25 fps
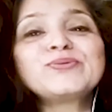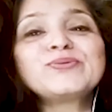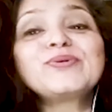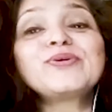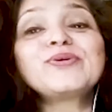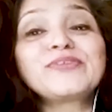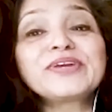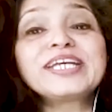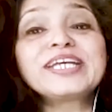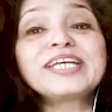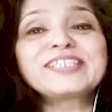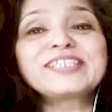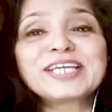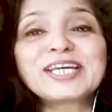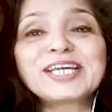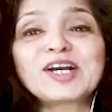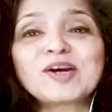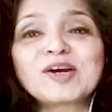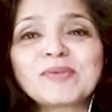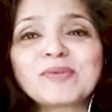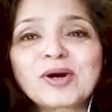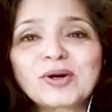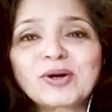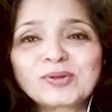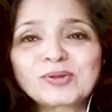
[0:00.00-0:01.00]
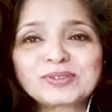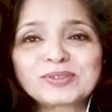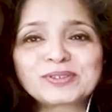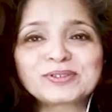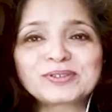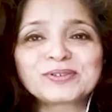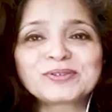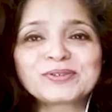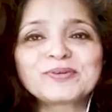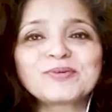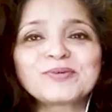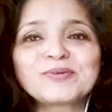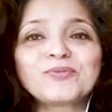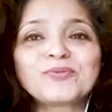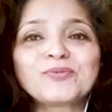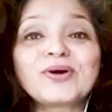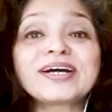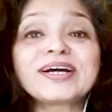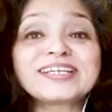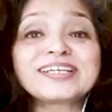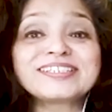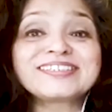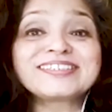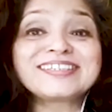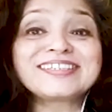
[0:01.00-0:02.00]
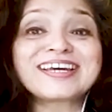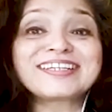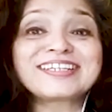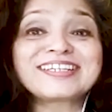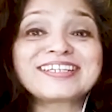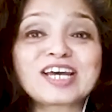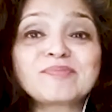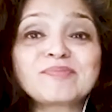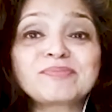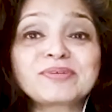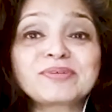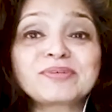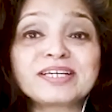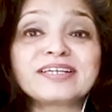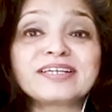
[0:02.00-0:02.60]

rethink about. Why is that happening?